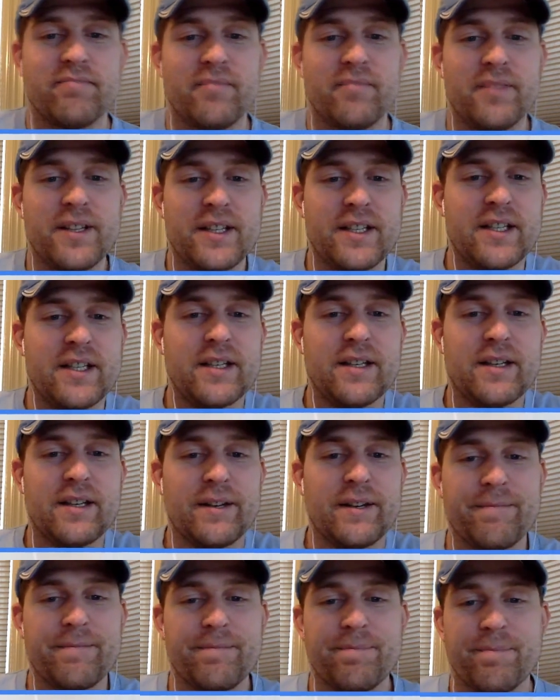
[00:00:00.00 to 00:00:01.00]

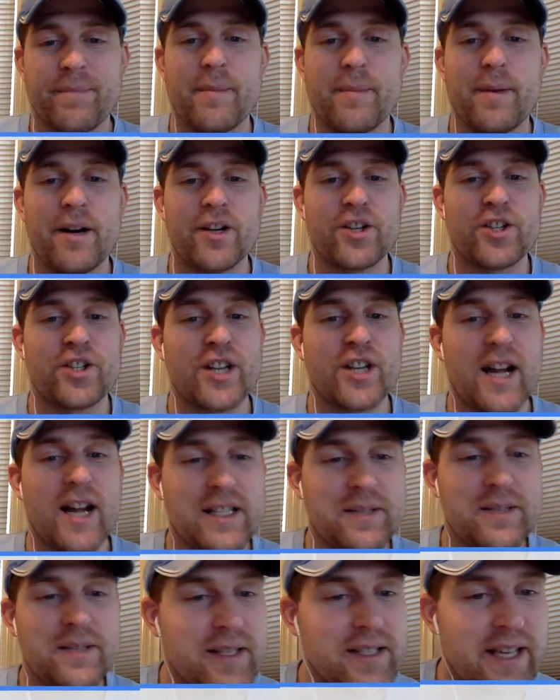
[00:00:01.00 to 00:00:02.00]
the amount of
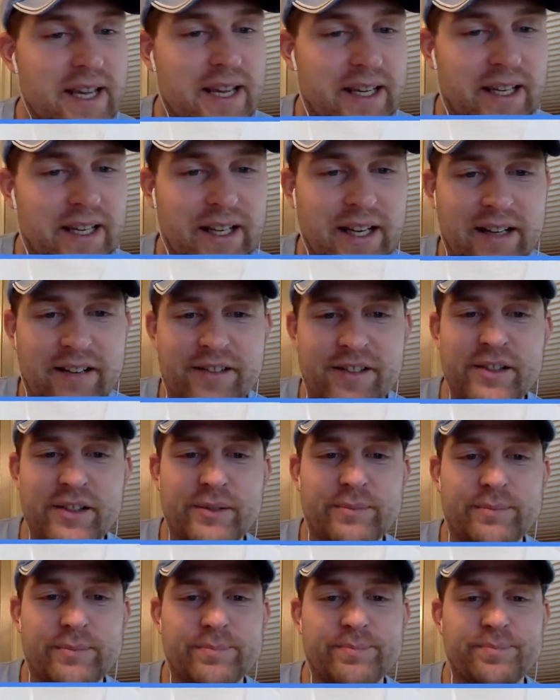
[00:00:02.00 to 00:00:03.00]
shots being taken. I don't know.